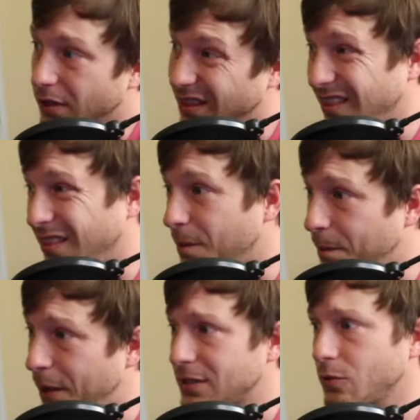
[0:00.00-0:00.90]
the
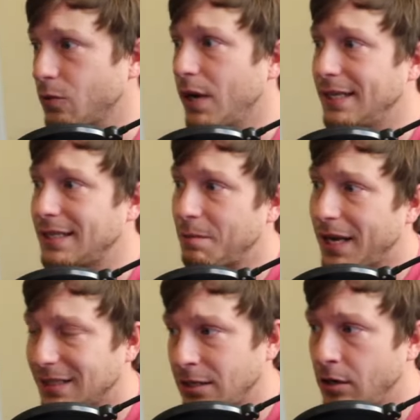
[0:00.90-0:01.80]
best way to make
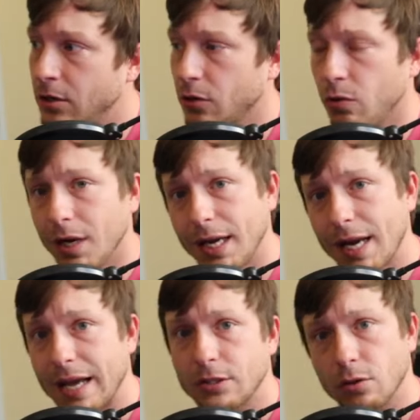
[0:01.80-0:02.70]
a ton of coin
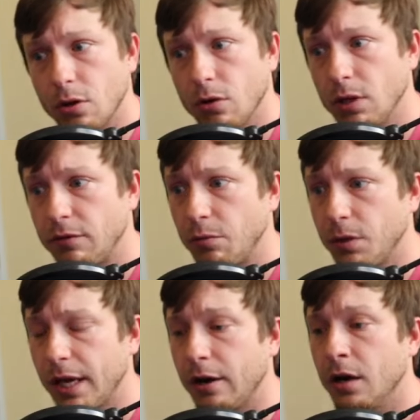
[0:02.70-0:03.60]
as a low-level
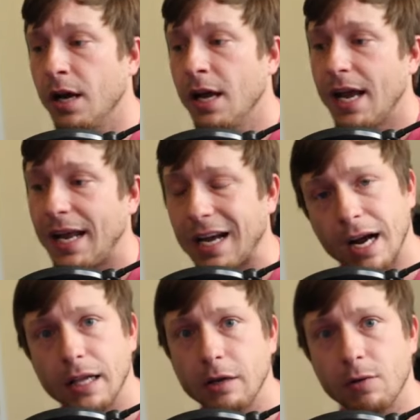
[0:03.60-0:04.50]
player. And I
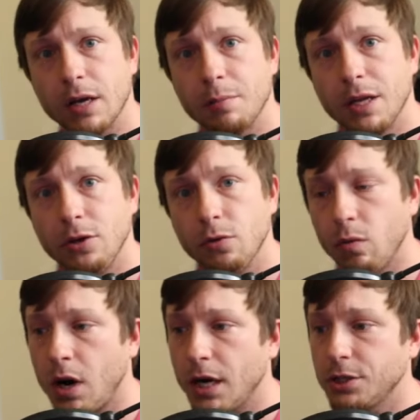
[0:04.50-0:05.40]
highly recommend you
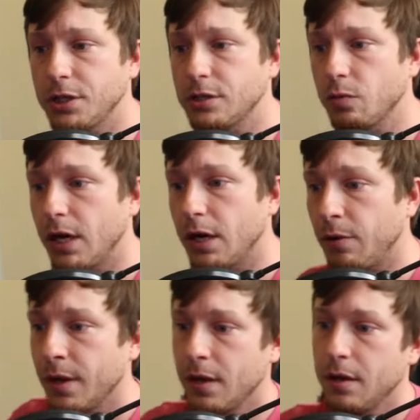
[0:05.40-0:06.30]
watch it as well,
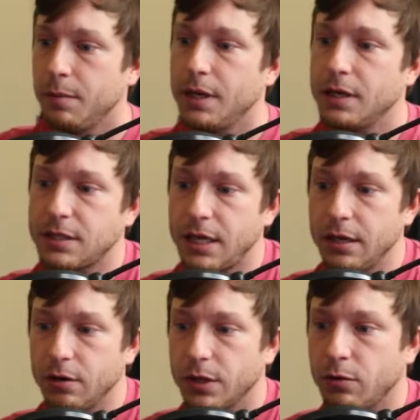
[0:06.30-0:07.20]
because here
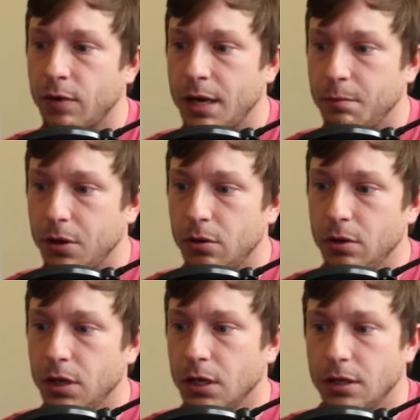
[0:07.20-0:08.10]
with Grainbow,
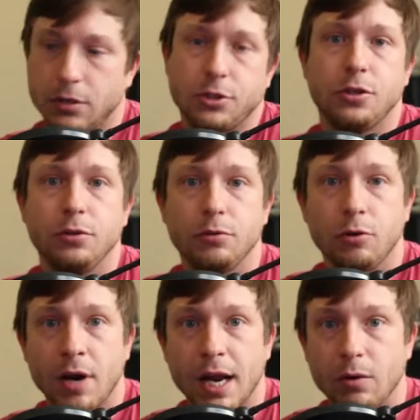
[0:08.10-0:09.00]
there's $2
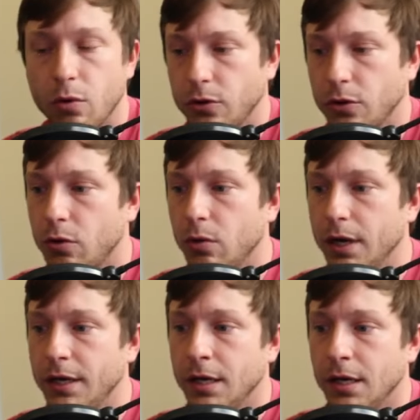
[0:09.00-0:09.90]
grand worth of
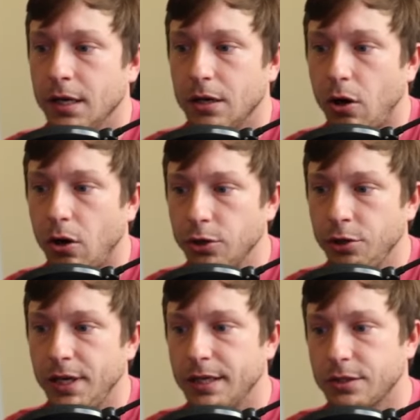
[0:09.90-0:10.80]
coin. All you
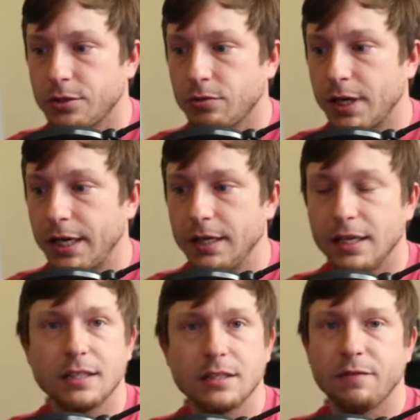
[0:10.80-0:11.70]
need is 3.
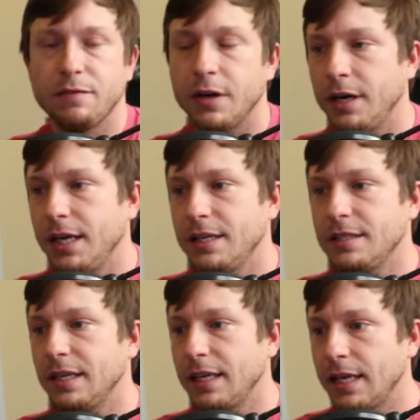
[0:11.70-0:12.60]
It's very easy
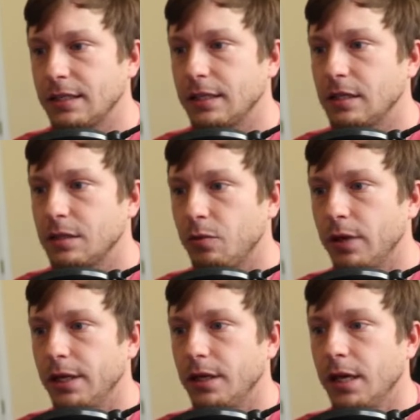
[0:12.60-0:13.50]
to get to this
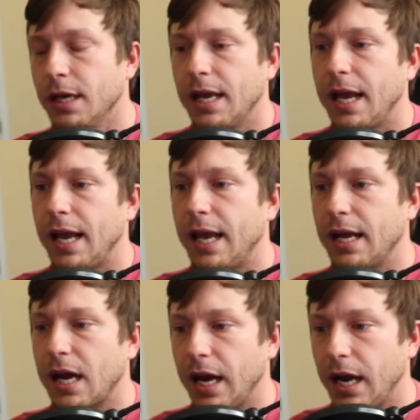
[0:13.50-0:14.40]
point, and
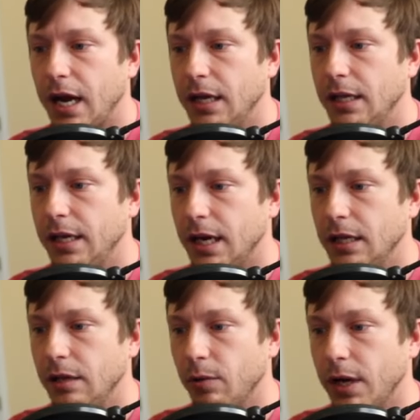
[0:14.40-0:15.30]
I highly,
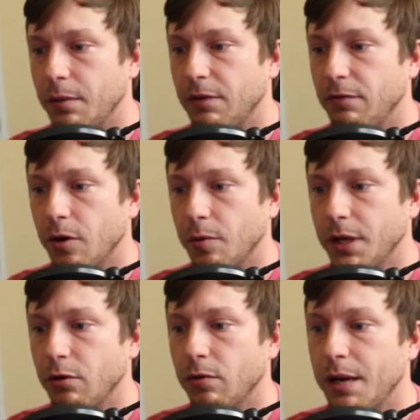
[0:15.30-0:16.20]
highly recommend farming
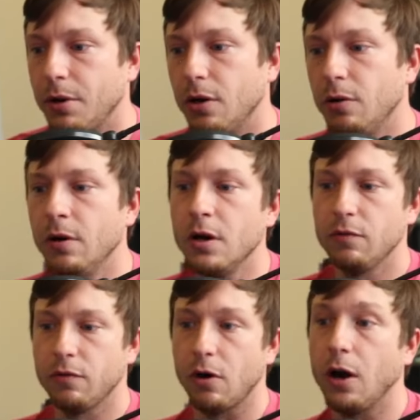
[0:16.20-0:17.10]
Grainbow
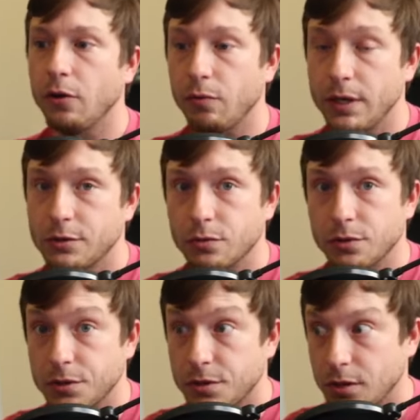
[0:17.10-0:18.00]
for other
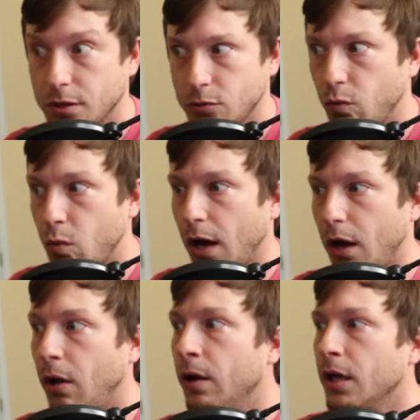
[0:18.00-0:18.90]
resources as
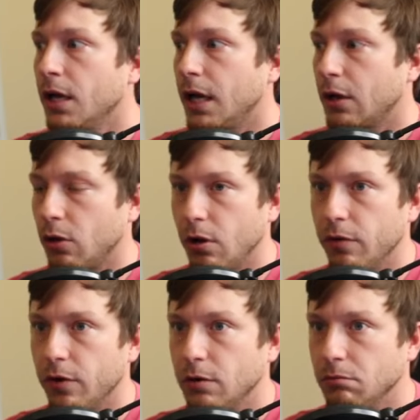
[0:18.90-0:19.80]
well.
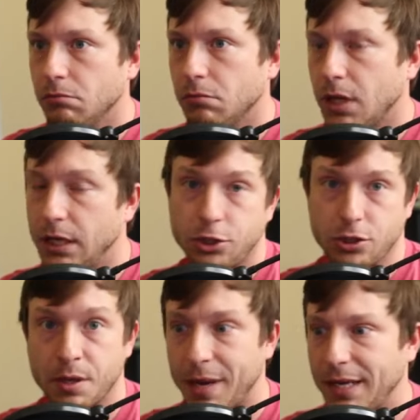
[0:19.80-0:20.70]
Clover, it's
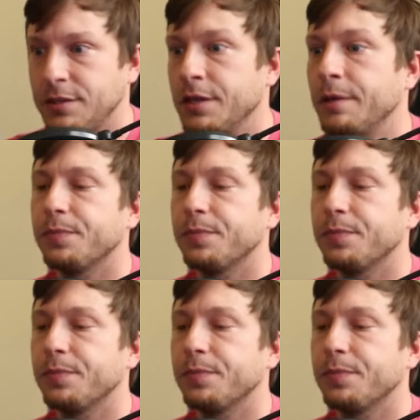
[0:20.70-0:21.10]
just amazing.